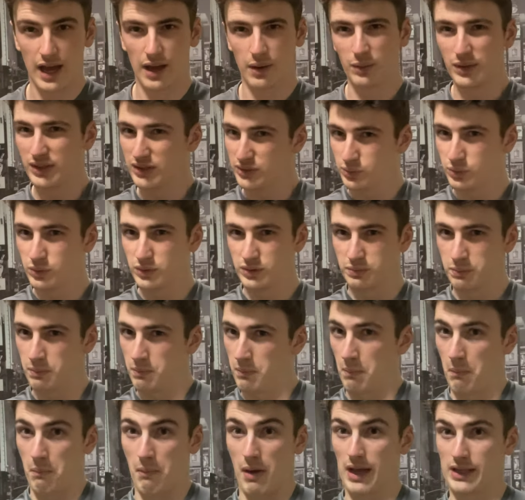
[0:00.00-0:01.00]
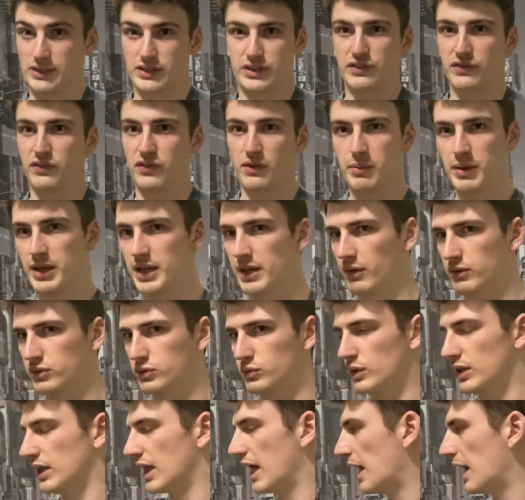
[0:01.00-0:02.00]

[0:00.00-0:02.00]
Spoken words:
which was massive for me. I was really